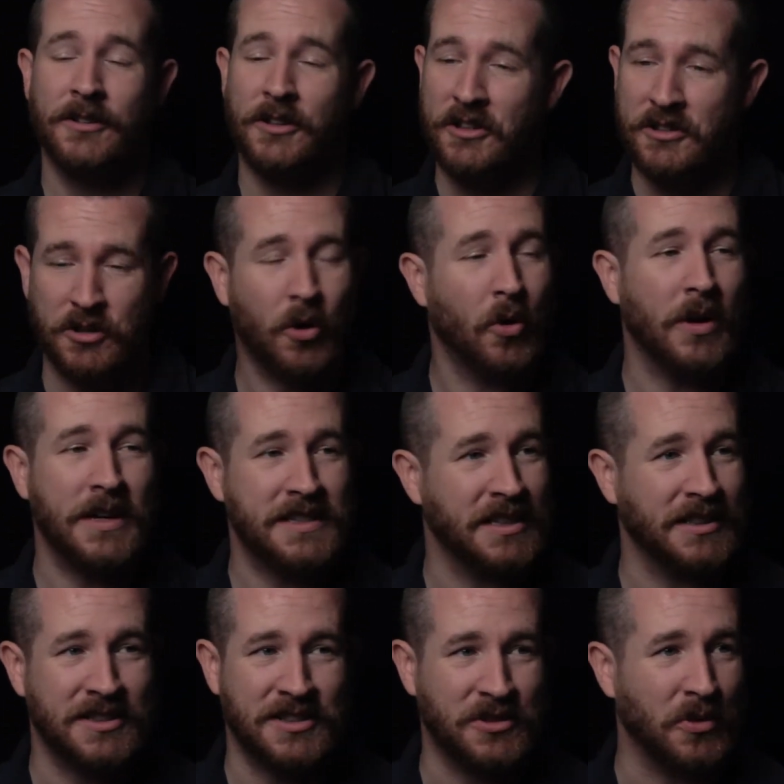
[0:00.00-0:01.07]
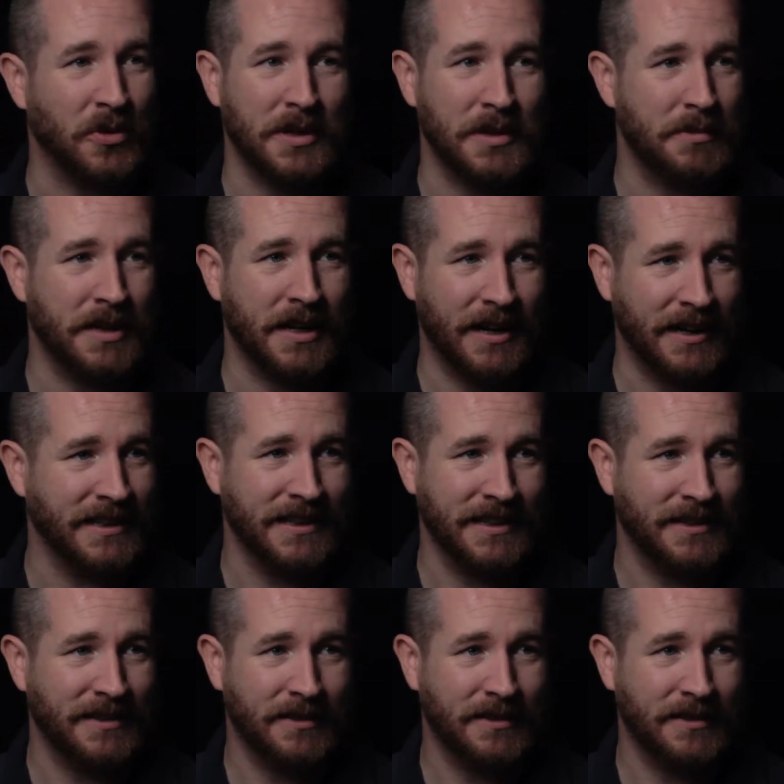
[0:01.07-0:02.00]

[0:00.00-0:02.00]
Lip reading: There's always a story behind it.